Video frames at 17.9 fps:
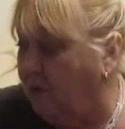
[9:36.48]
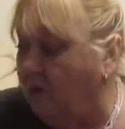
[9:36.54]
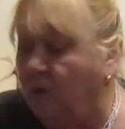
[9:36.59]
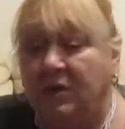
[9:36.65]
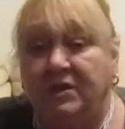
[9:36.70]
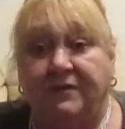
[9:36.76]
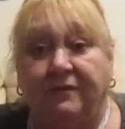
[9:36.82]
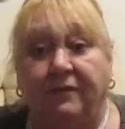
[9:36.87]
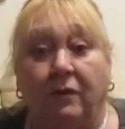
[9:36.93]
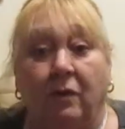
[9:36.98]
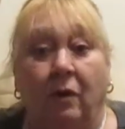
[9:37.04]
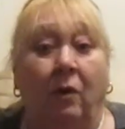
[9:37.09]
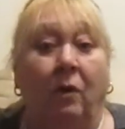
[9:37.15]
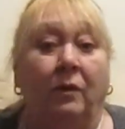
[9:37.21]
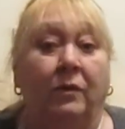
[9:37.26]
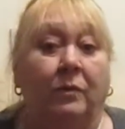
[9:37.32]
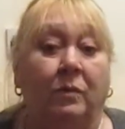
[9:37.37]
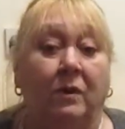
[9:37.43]
looks for
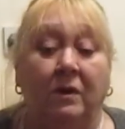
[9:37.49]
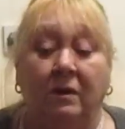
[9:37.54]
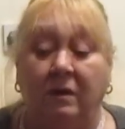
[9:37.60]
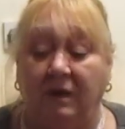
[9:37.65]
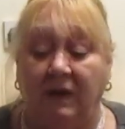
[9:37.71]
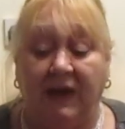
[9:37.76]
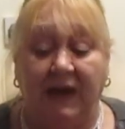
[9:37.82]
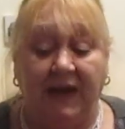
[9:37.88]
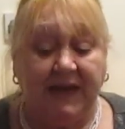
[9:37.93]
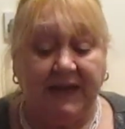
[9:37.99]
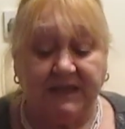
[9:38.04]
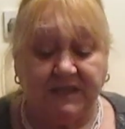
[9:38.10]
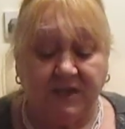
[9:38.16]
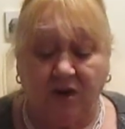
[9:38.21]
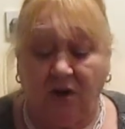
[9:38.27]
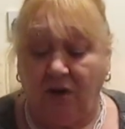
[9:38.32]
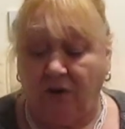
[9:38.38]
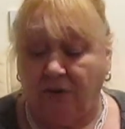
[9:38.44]
all the world like it's
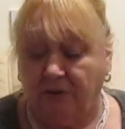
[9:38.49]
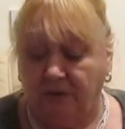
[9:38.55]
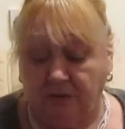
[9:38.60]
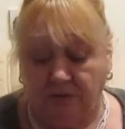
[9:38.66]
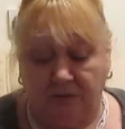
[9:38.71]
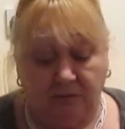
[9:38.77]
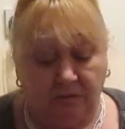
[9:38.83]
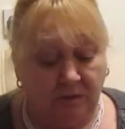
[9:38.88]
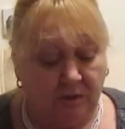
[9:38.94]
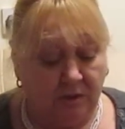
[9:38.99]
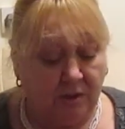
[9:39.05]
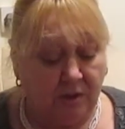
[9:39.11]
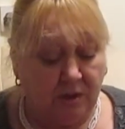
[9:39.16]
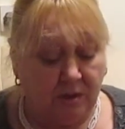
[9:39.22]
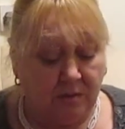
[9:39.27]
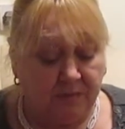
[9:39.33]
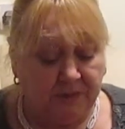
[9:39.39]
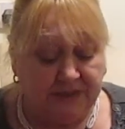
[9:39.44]
cotton,
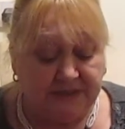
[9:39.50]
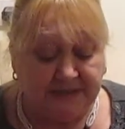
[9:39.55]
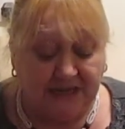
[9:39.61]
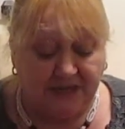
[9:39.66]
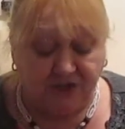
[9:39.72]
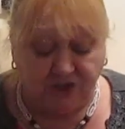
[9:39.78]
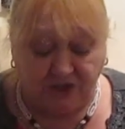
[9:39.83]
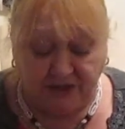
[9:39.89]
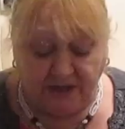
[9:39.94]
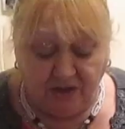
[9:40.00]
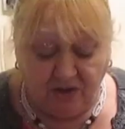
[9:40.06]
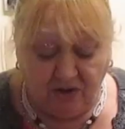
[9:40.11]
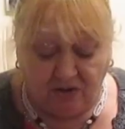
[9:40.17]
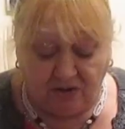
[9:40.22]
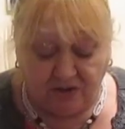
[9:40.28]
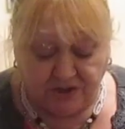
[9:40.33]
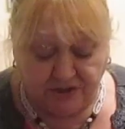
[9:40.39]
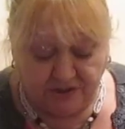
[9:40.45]
but it's actually
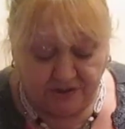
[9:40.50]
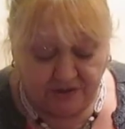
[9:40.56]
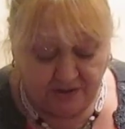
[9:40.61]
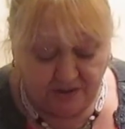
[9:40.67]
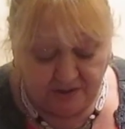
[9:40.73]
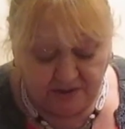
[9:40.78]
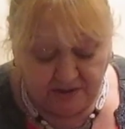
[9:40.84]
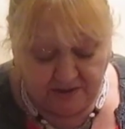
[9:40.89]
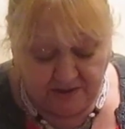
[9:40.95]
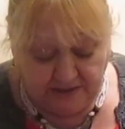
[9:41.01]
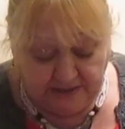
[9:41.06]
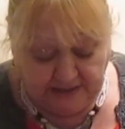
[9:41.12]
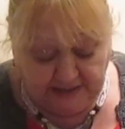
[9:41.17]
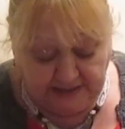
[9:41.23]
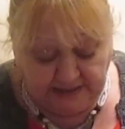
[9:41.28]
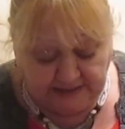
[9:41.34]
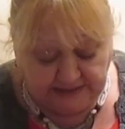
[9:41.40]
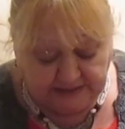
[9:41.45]
not.
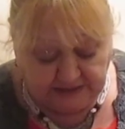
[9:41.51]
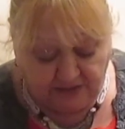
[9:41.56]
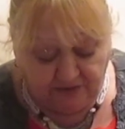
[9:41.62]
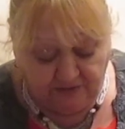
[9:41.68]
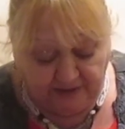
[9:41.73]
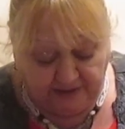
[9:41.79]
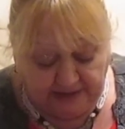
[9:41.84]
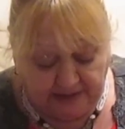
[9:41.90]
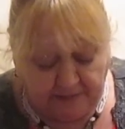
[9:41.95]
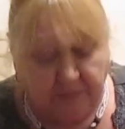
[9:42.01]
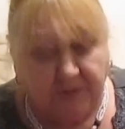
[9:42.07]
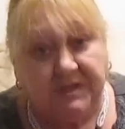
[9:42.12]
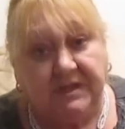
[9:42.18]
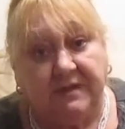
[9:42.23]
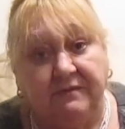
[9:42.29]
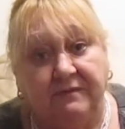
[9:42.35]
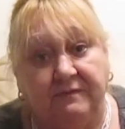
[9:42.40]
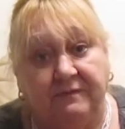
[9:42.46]
It's acrylic,
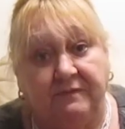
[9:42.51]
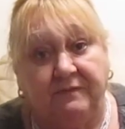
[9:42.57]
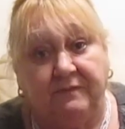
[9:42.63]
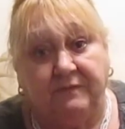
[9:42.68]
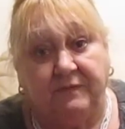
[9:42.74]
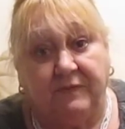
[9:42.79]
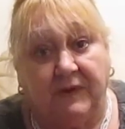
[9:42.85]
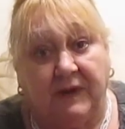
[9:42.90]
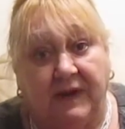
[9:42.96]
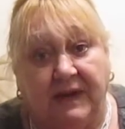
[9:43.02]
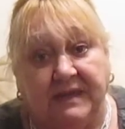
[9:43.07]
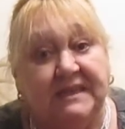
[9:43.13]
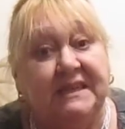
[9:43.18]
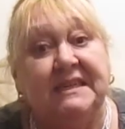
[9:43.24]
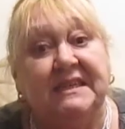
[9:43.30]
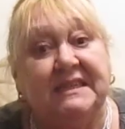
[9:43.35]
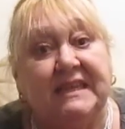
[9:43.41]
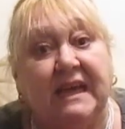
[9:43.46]
but if I
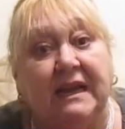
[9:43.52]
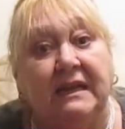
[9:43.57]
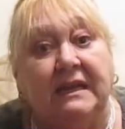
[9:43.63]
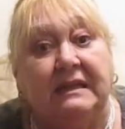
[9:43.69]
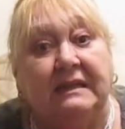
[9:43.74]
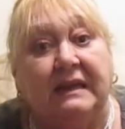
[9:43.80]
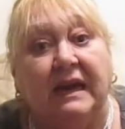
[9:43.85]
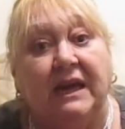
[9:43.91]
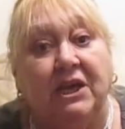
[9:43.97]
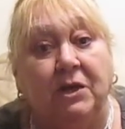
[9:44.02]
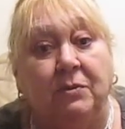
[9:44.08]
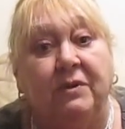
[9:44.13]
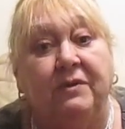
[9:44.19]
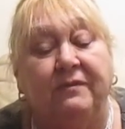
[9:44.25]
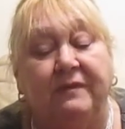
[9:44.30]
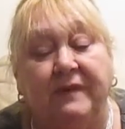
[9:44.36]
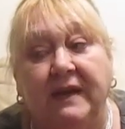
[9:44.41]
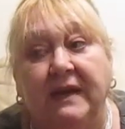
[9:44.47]
didn't tell you that, you
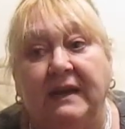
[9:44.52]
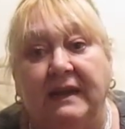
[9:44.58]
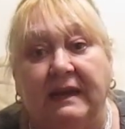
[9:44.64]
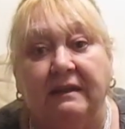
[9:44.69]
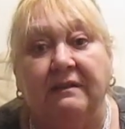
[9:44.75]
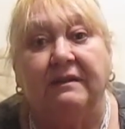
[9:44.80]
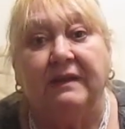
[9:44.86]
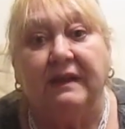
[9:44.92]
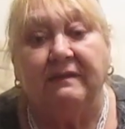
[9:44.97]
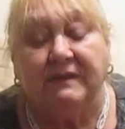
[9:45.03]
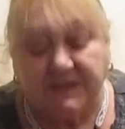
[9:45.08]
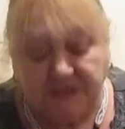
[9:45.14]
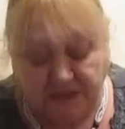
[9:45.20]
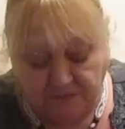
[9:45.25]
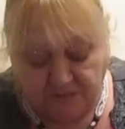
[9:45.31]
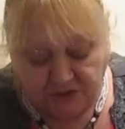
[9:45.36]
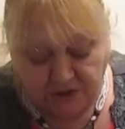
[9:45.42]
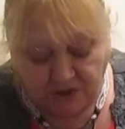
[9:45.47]
would feel it and think that
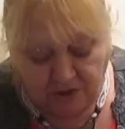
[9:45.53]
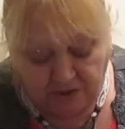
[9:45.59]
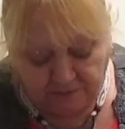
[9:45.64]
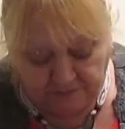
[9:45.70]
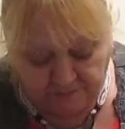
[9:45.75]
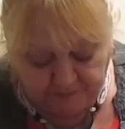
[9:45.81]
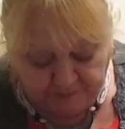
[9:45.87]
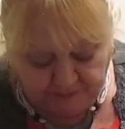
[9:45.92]
it was cotton.